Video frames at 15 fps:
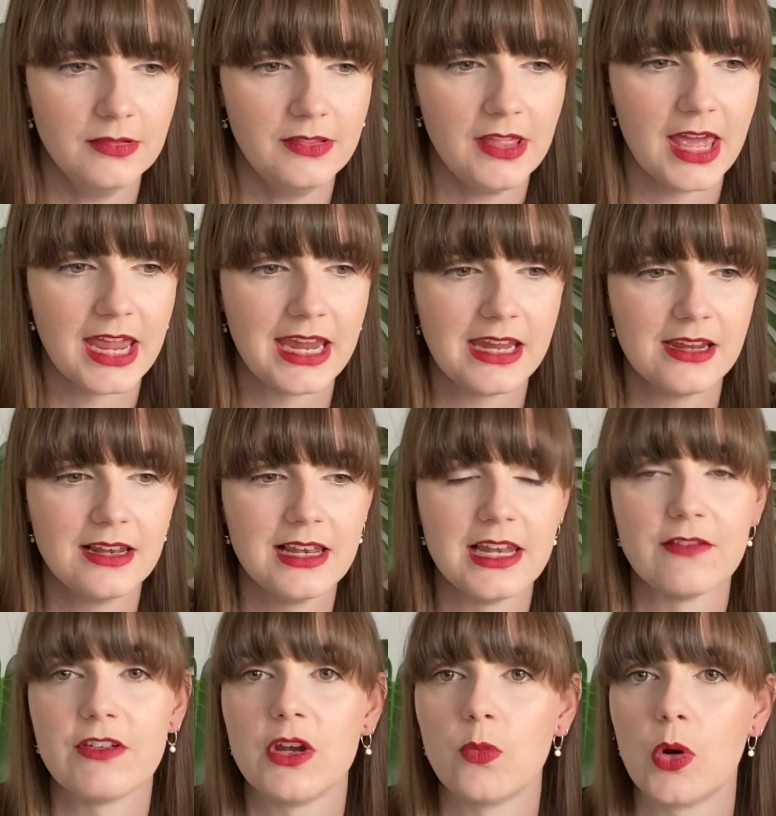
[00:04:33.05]
they
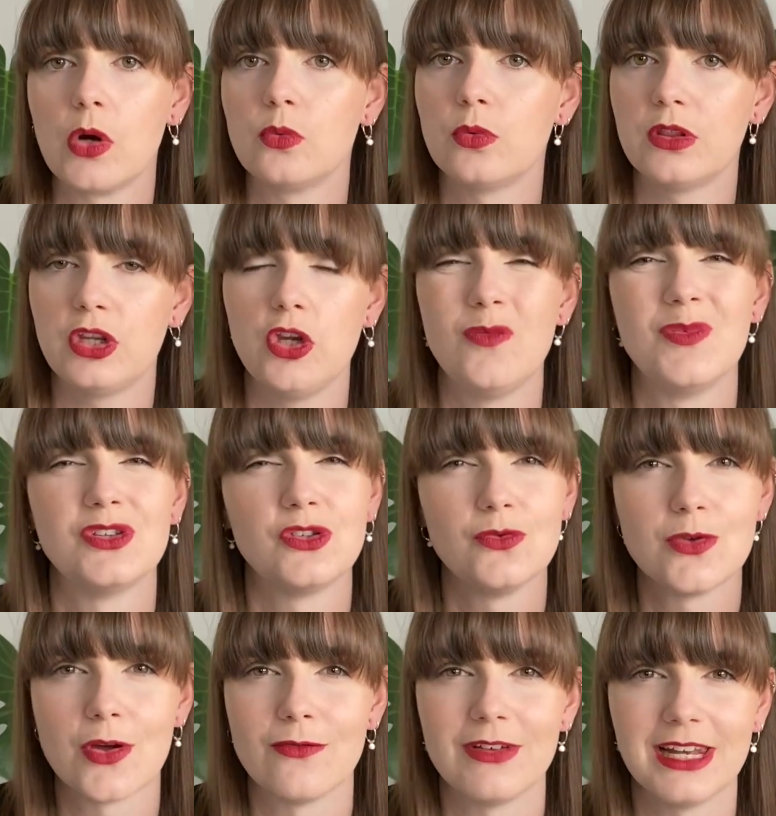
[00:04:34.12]
live in a world with humans who
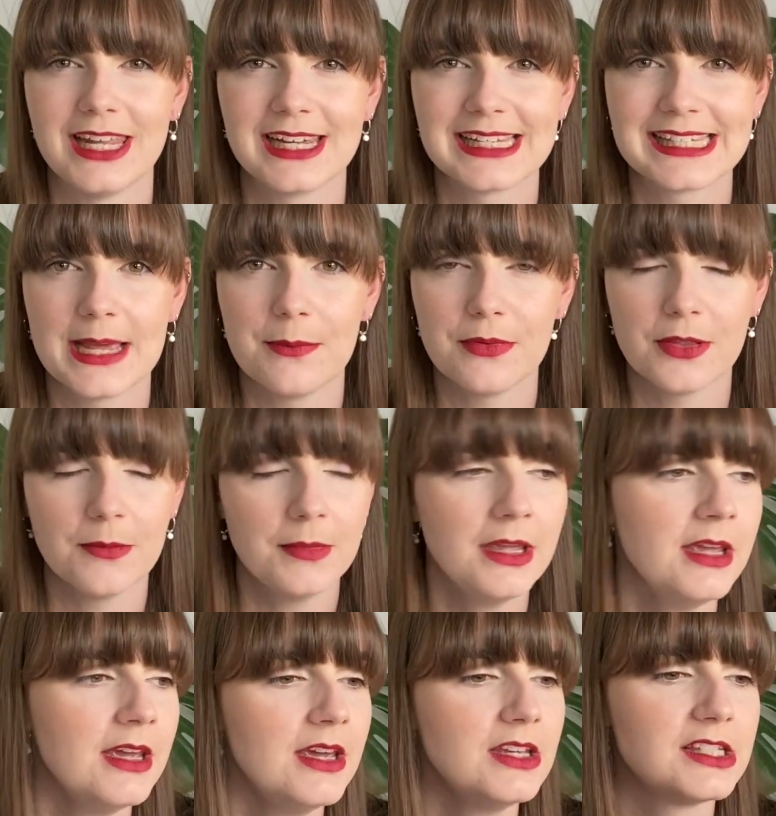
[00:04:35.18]
don't really accept them
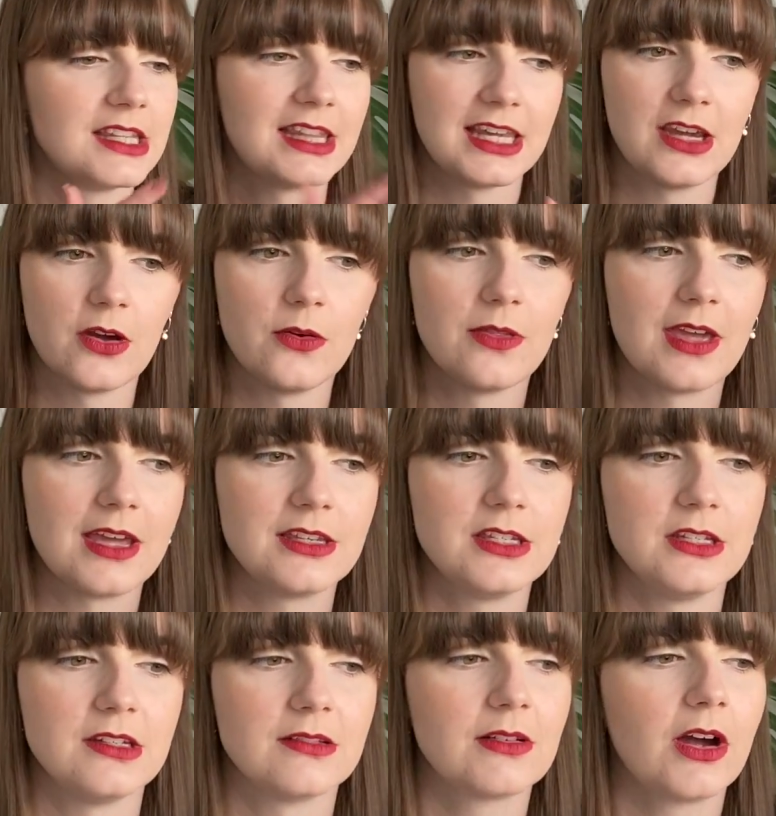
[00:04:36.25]
so they go there
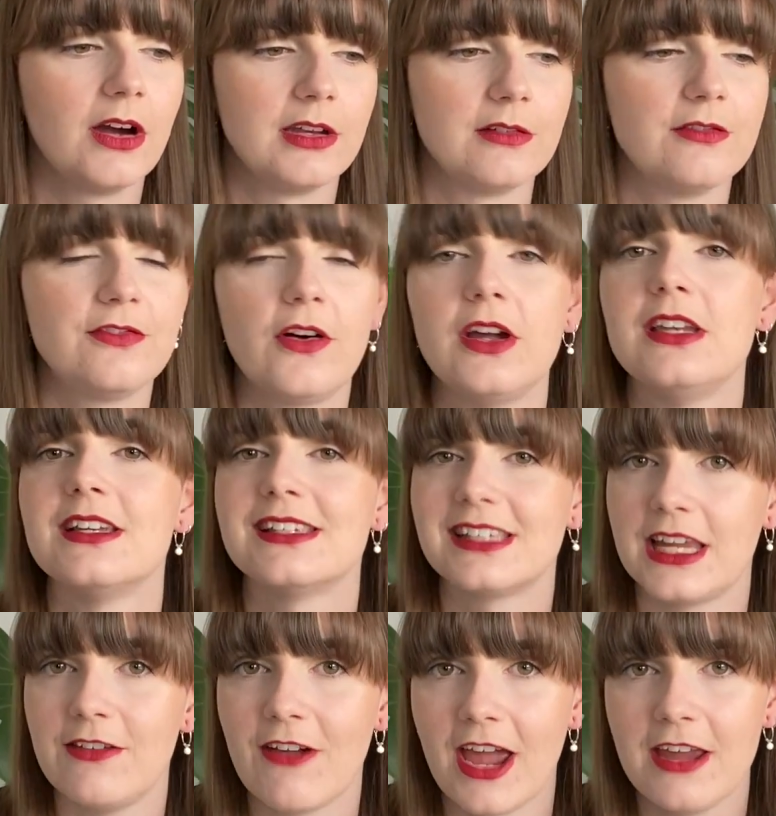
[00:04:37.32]
to kind of find a
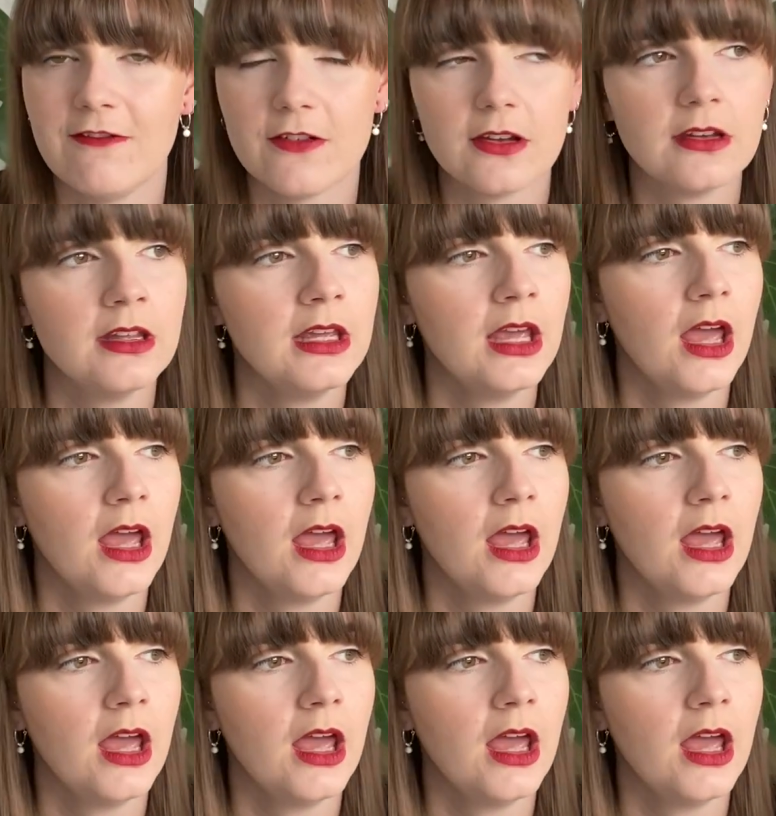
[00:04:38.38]
safe haven